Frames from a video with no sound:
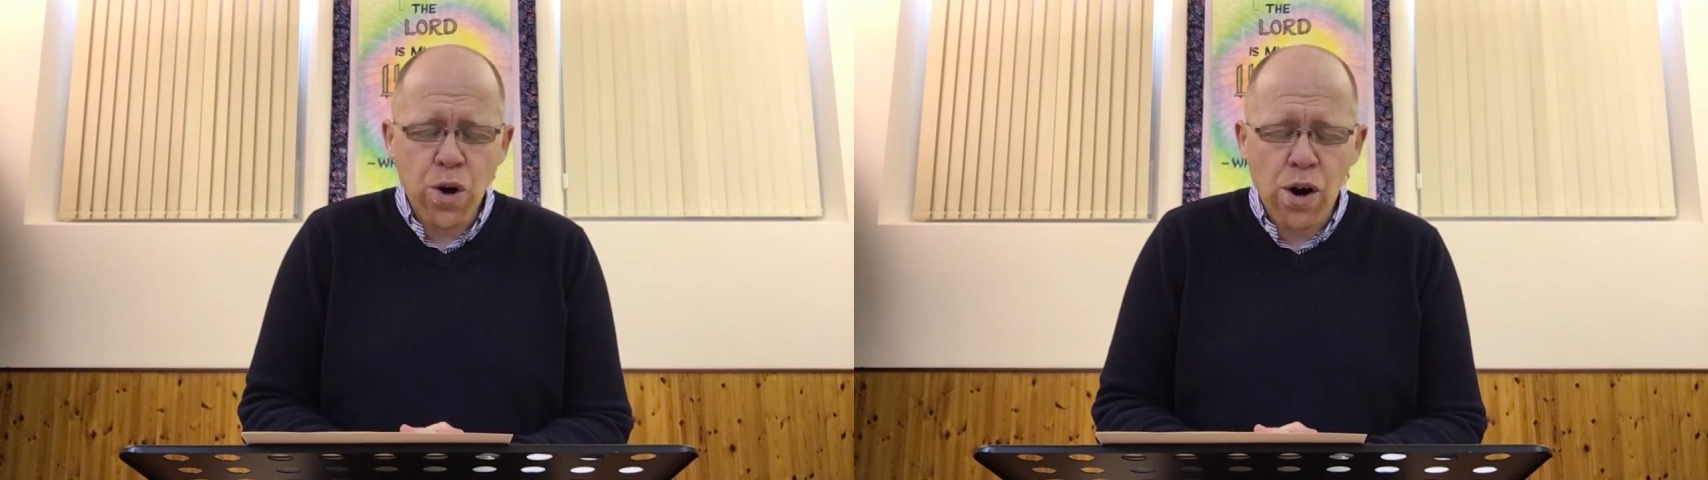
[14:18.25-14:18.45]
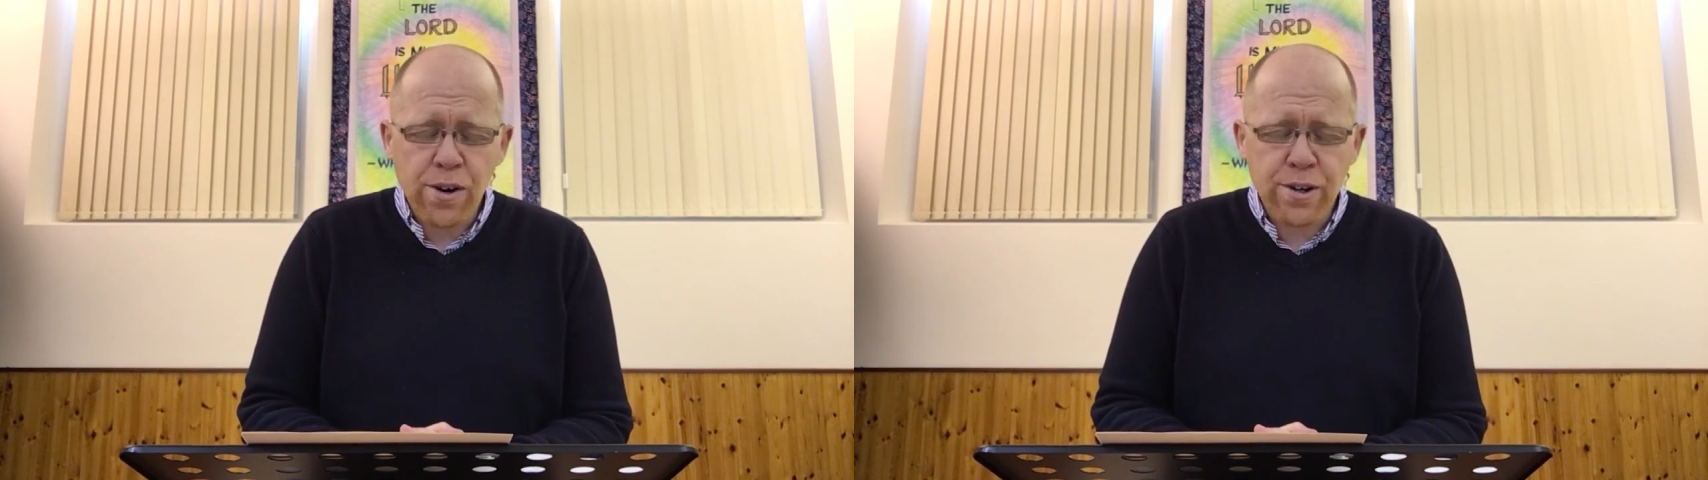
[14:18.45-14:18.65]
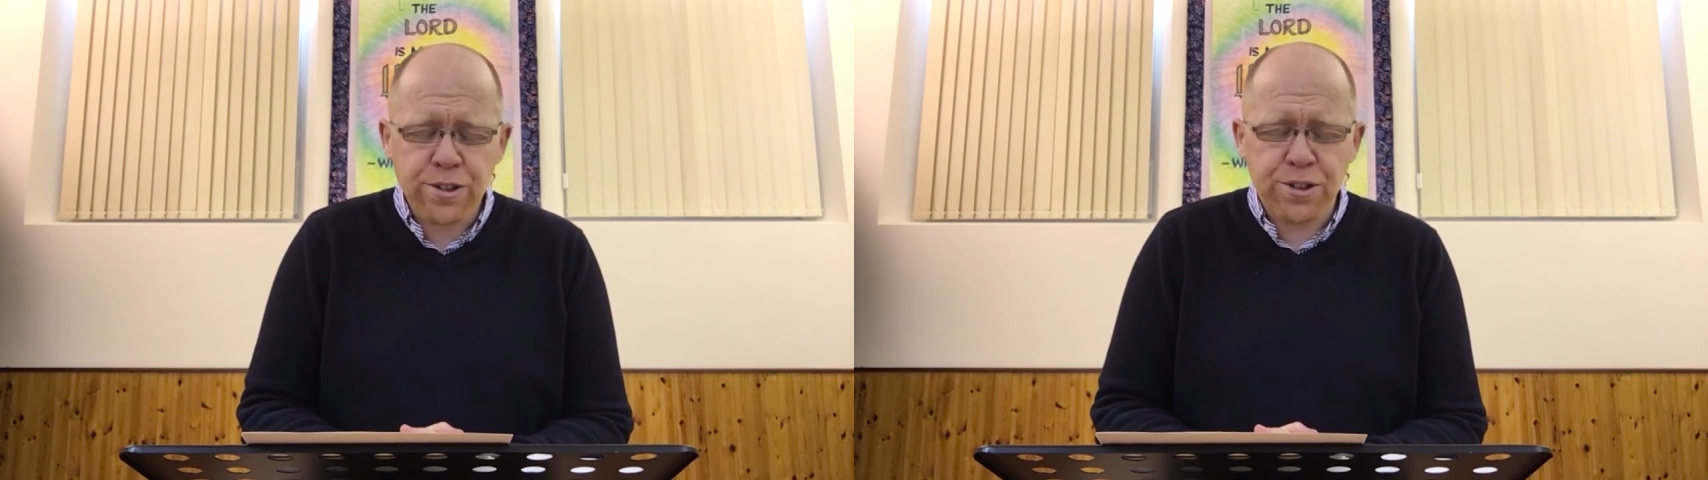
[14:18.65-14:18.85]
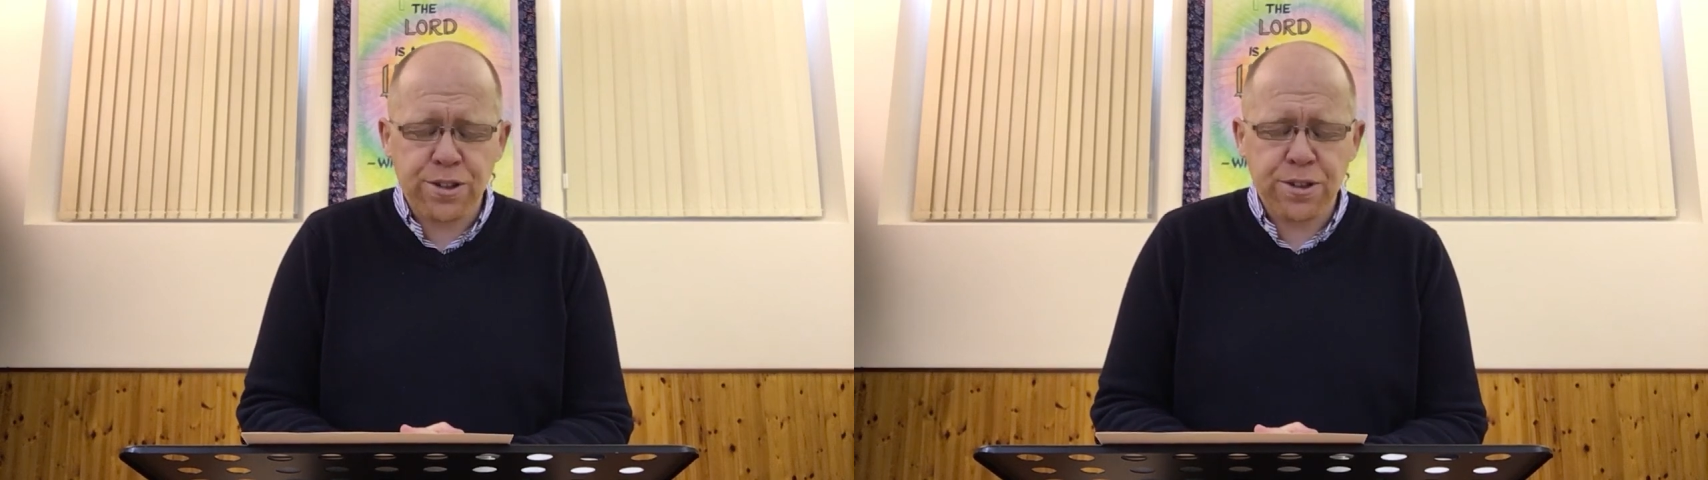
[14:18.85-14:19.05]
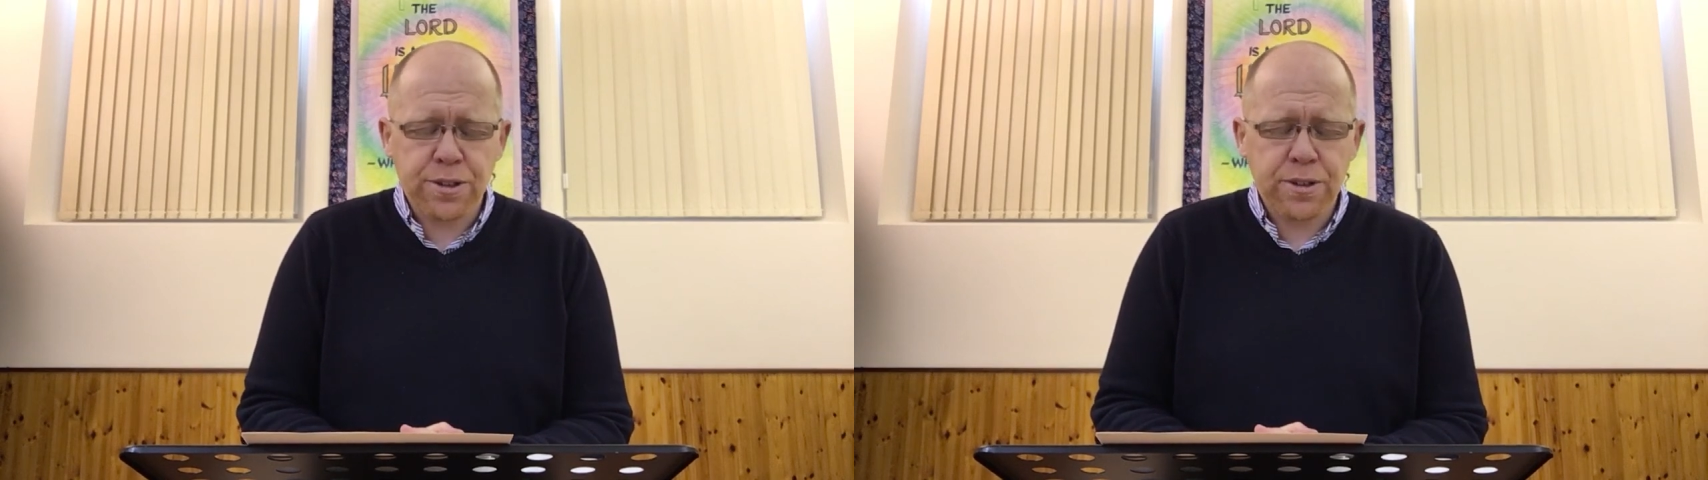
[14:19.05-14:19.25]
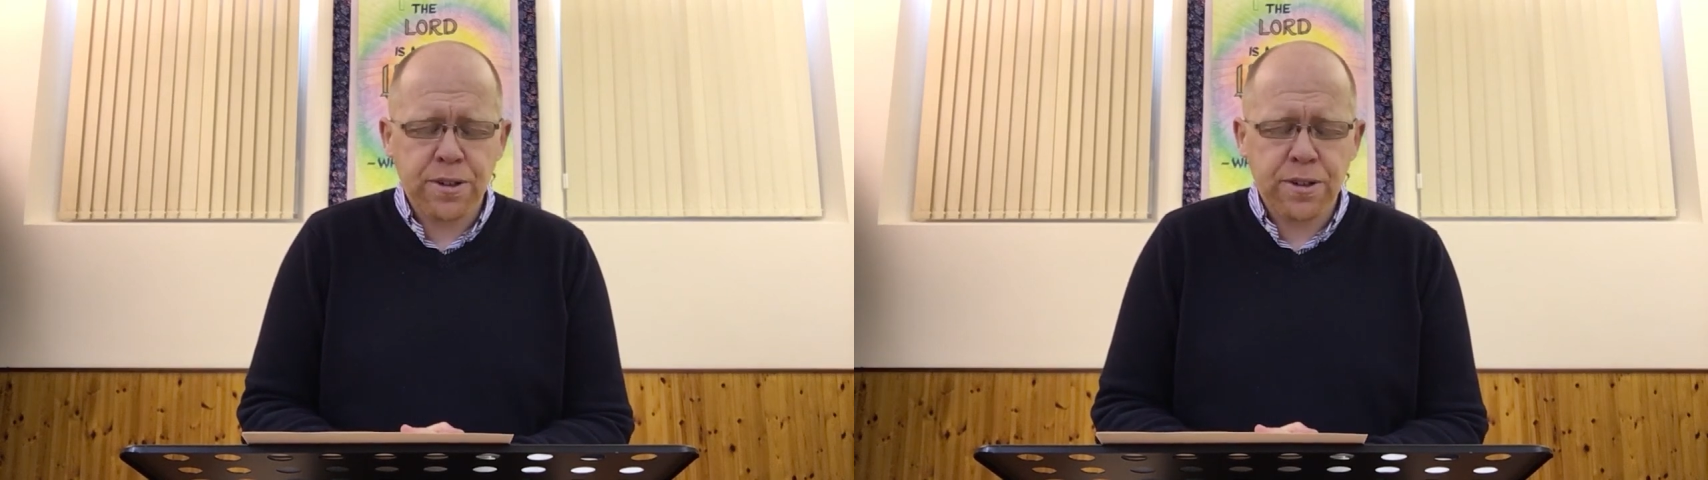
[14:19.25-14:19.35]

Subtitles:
hearts,